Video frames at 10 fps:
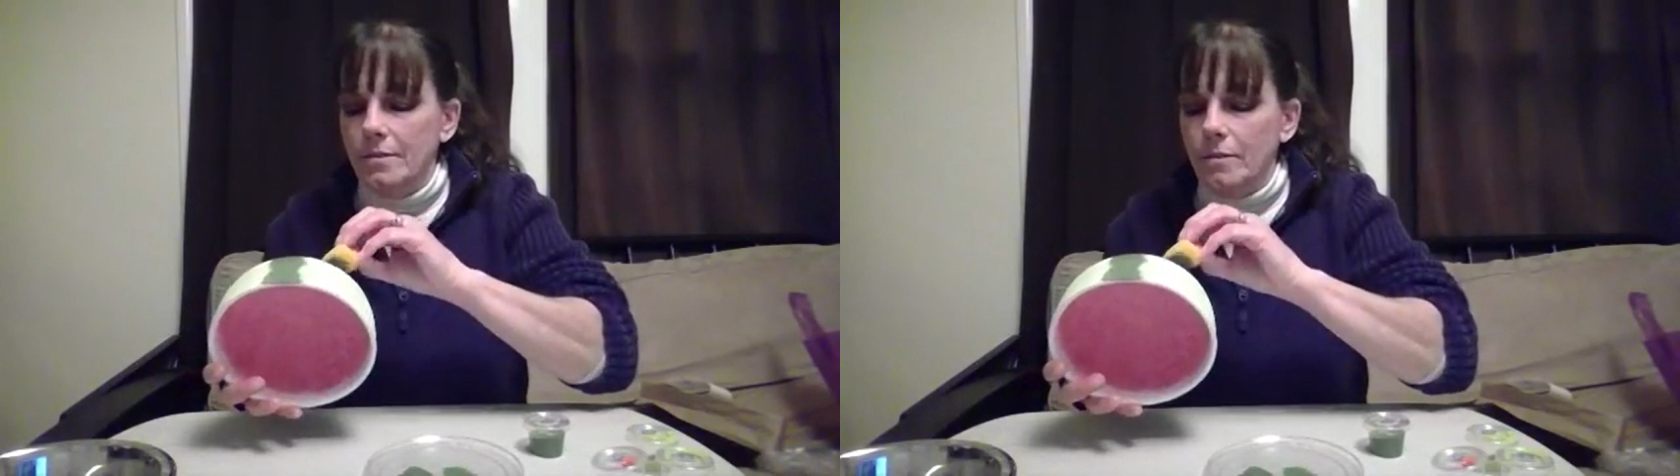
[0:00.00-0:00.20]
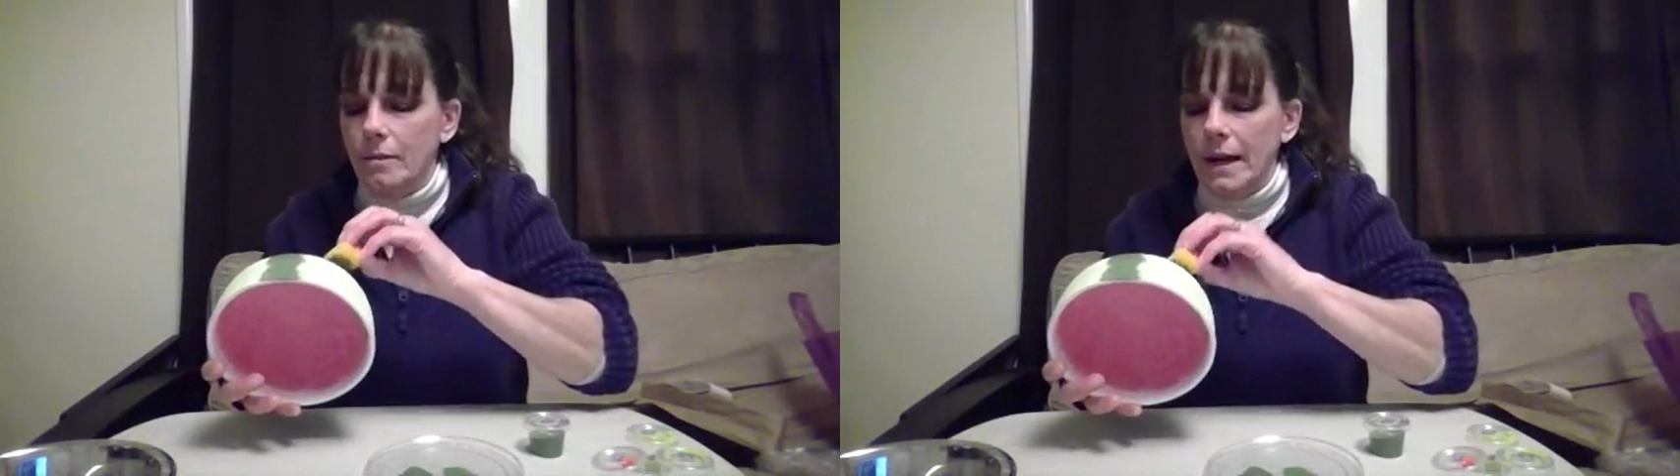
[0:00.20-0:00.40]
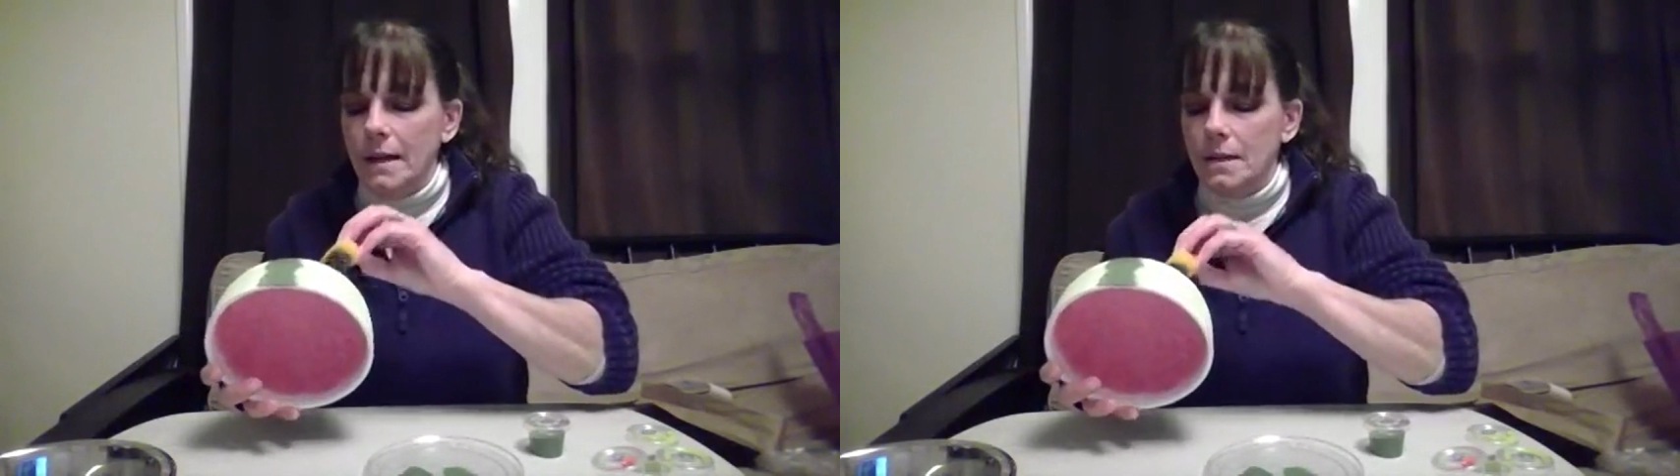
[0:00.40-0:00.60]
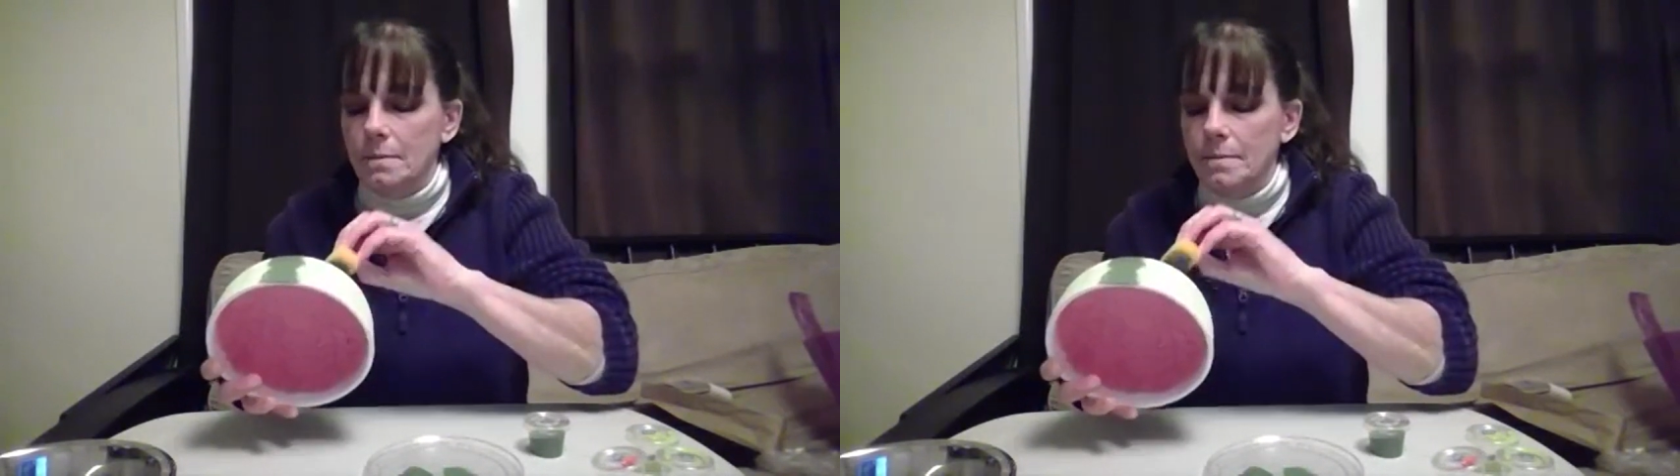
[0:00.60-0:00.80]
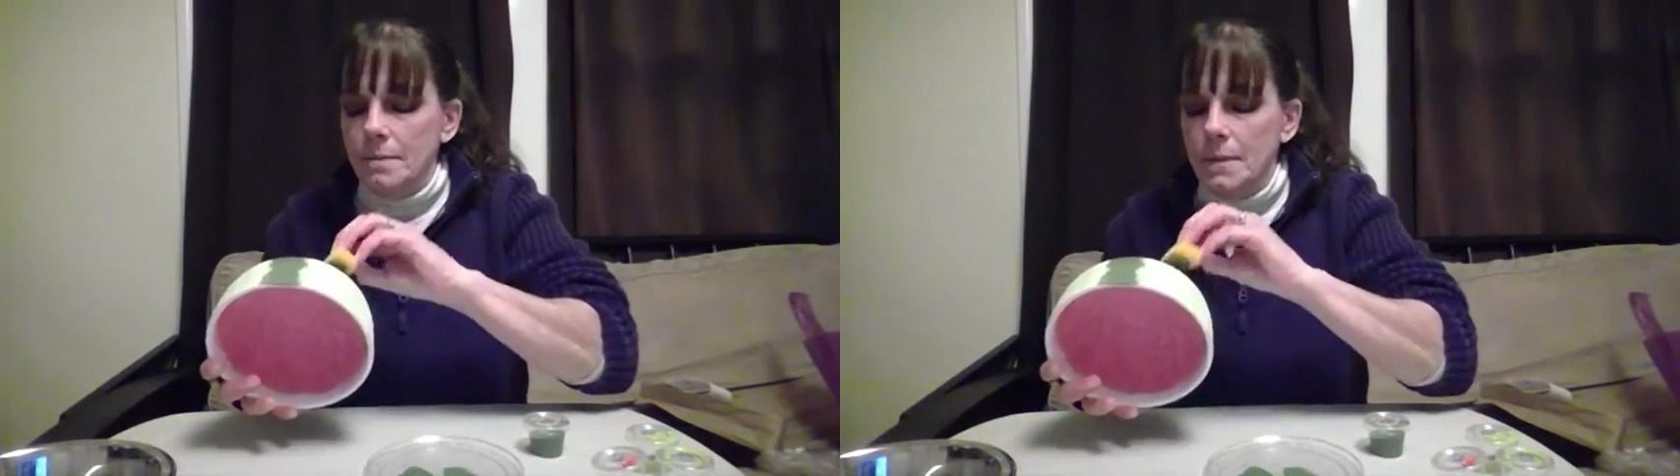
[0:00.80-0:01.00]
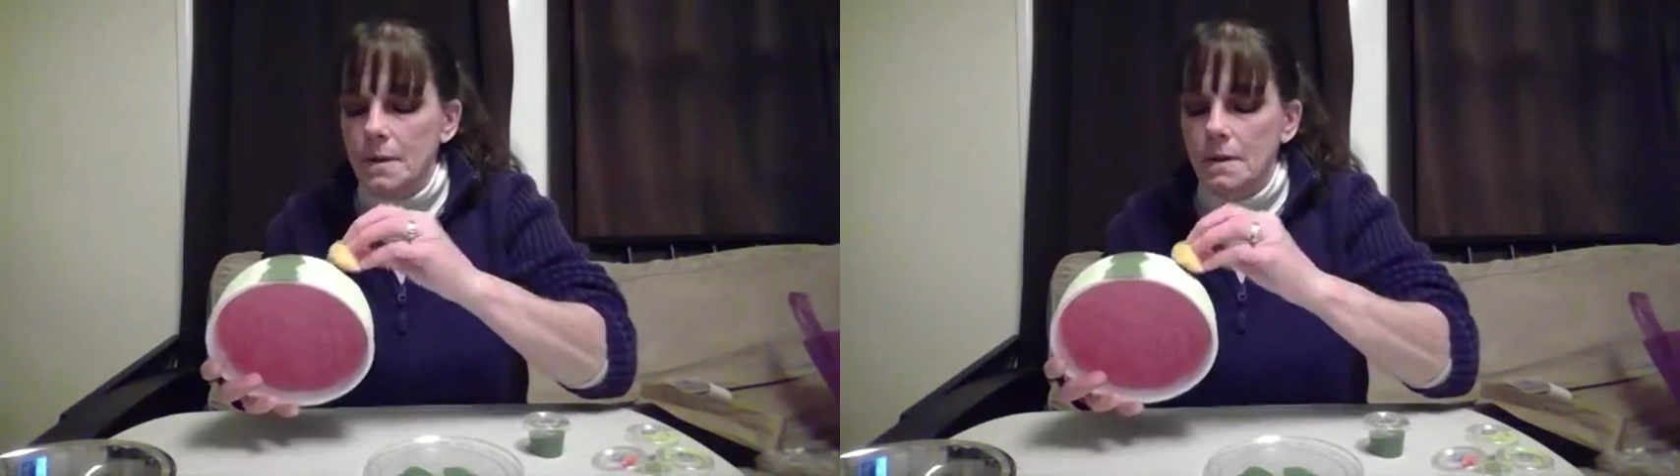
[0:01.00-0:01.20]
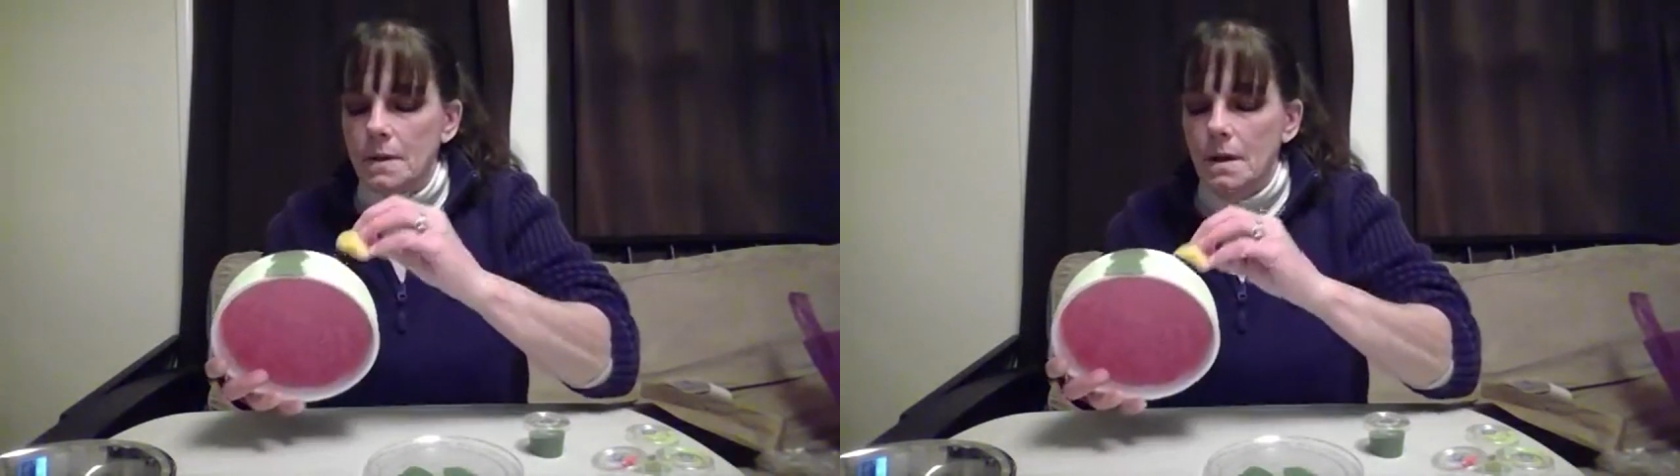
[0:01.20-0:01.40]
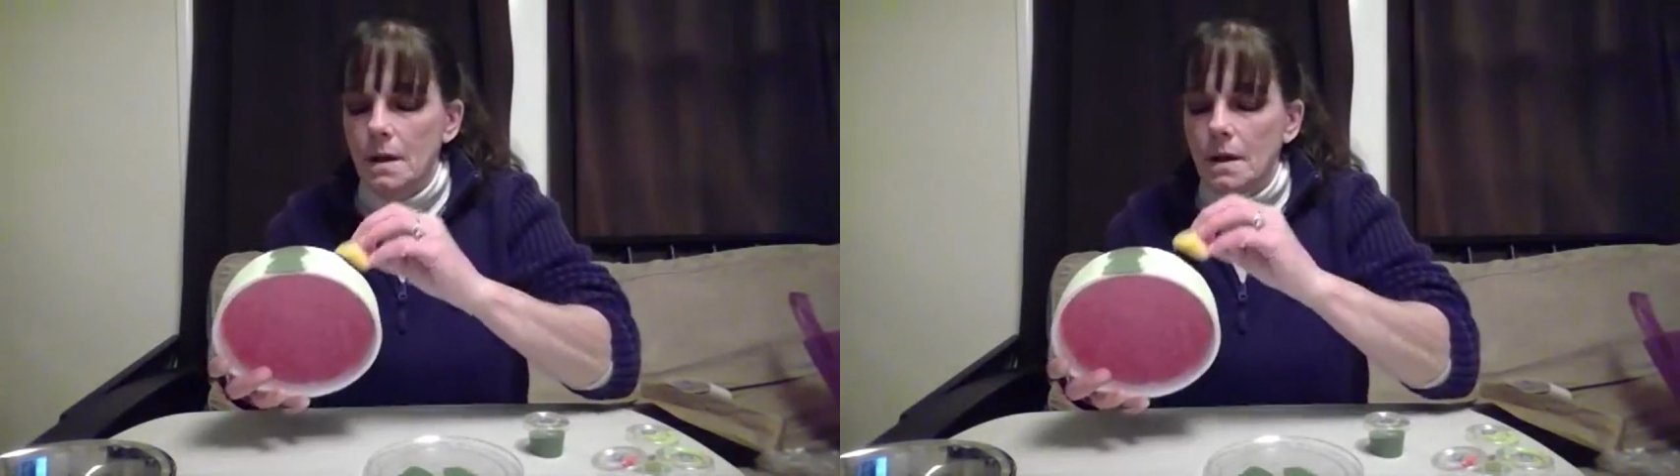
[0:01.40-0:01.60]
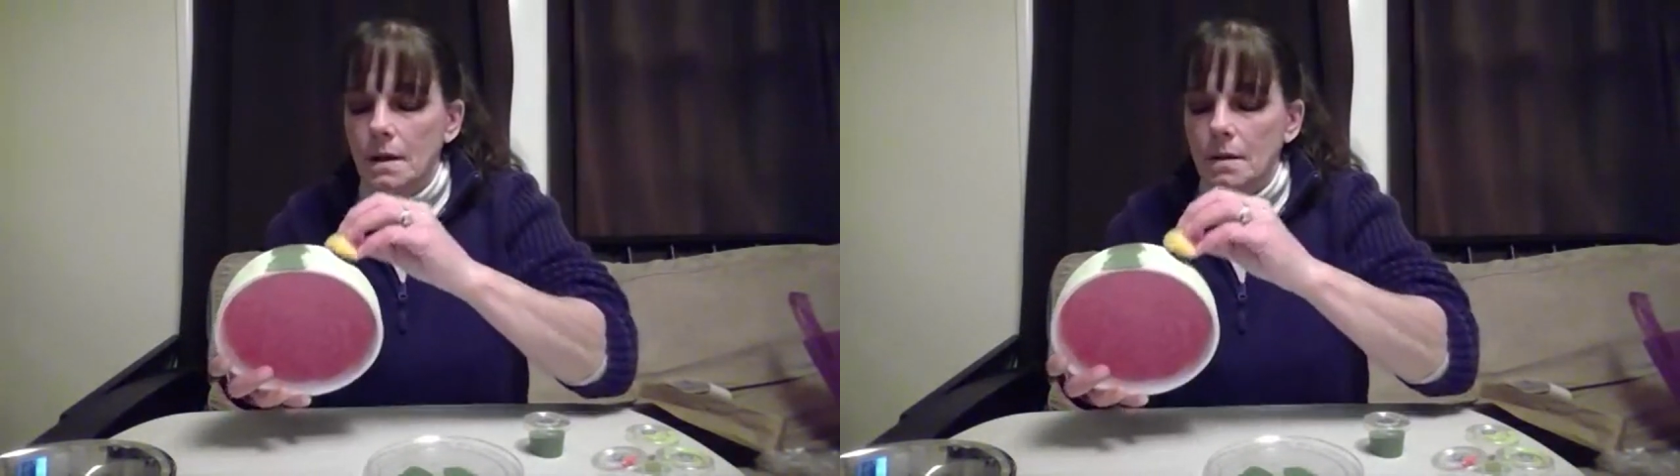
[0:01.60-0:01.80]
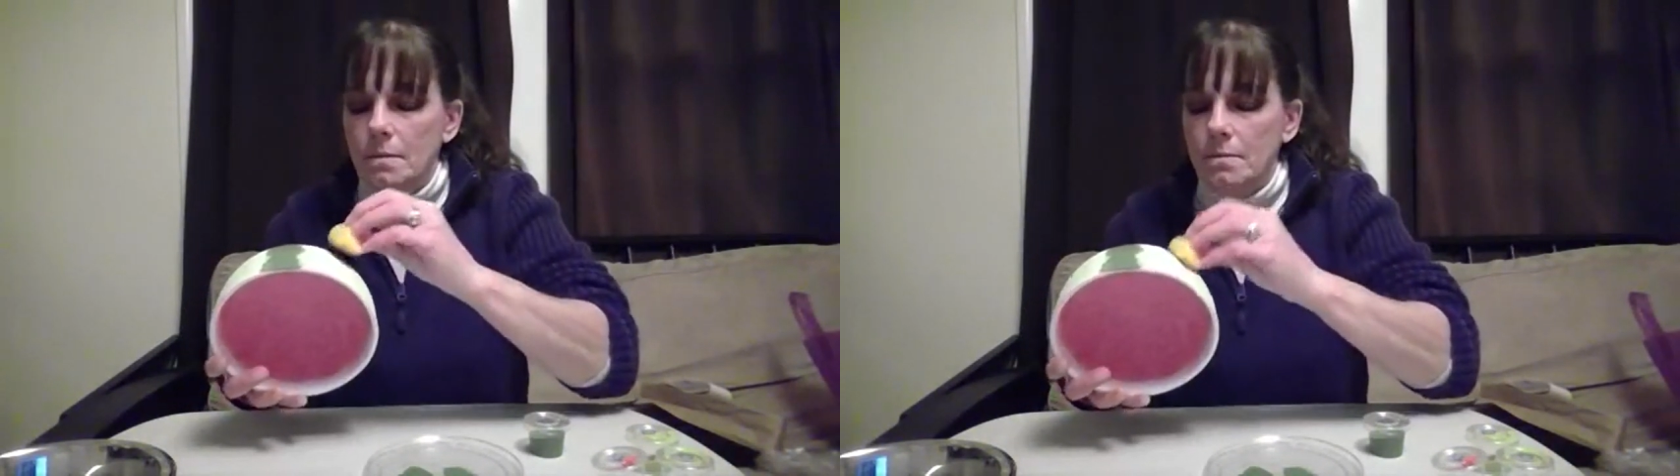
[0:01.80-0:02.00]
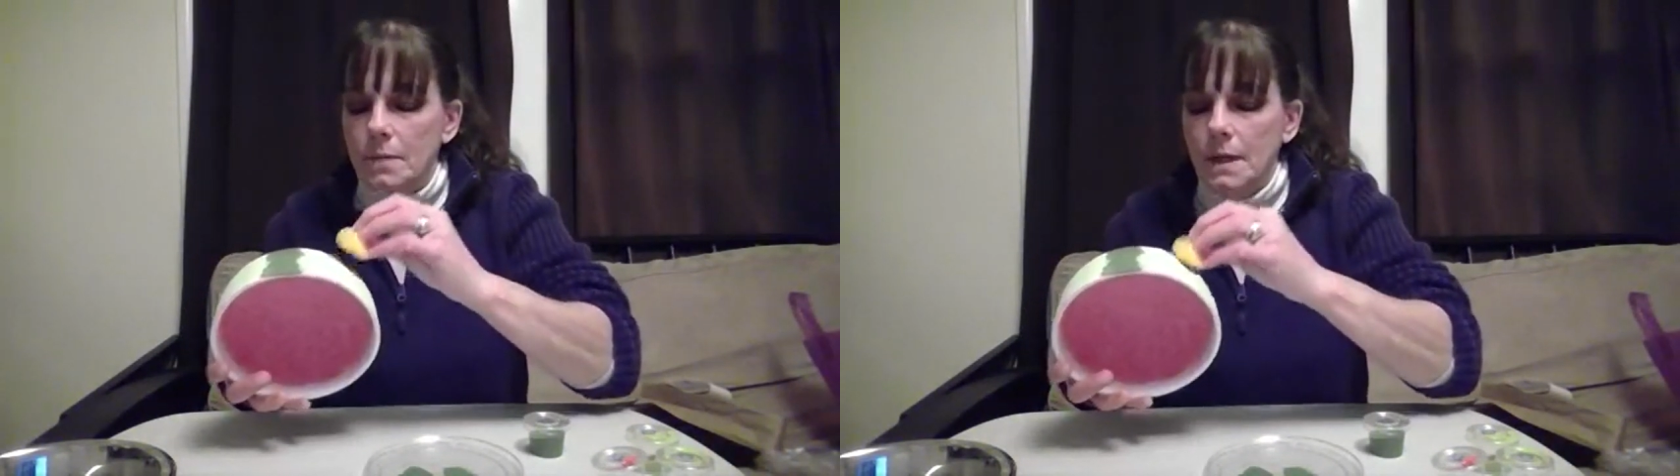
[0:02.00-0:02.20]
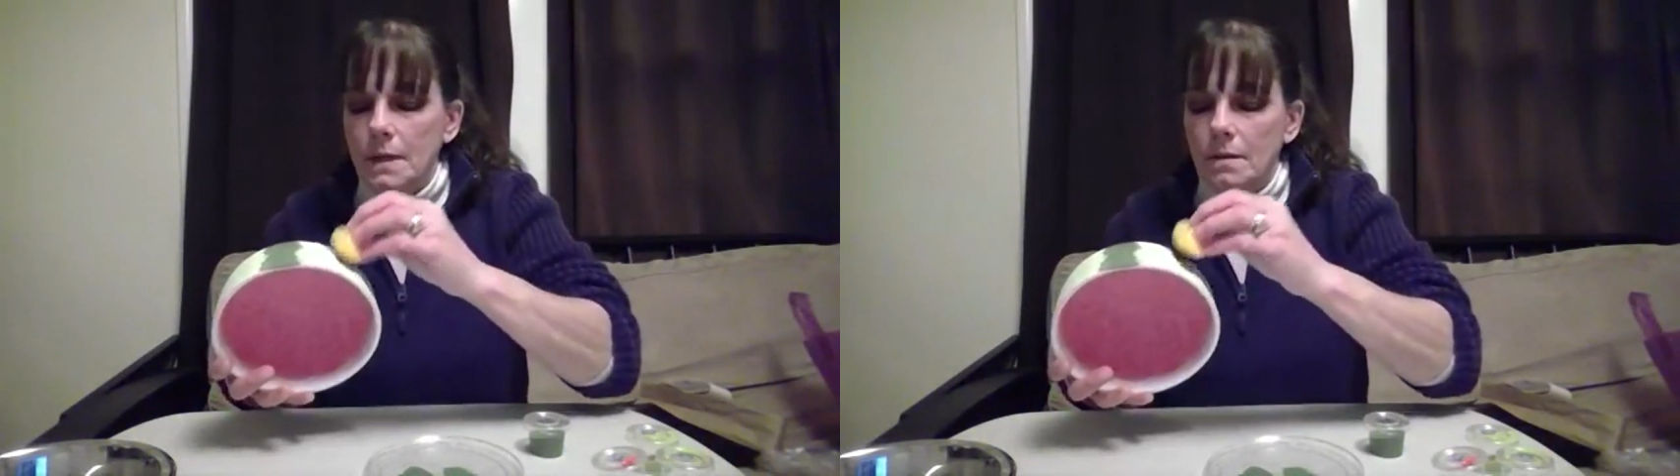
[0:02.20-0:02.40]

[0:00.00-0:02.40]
random, you know,